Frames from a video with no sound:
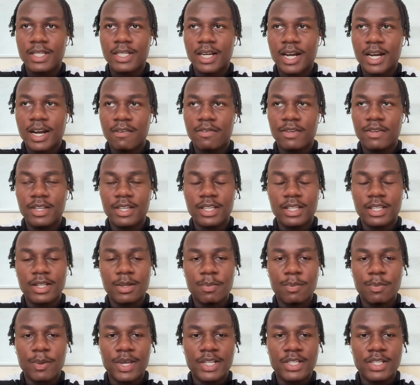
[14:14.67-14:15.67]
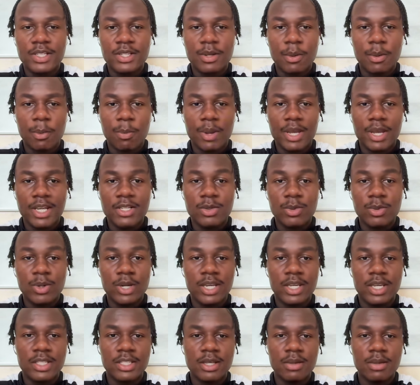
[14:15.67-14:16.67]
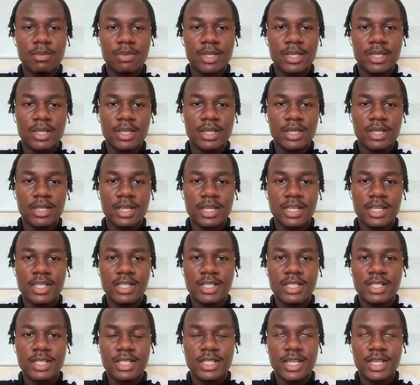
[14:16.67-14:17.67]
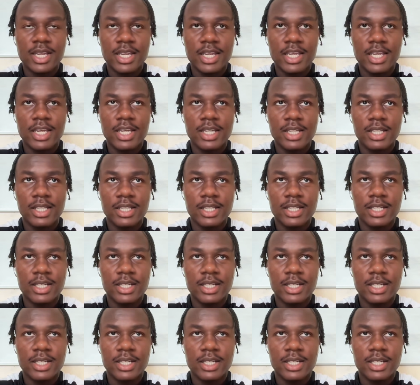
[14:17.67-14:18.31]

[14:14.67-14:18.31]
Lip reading: I think the best way to be is to take it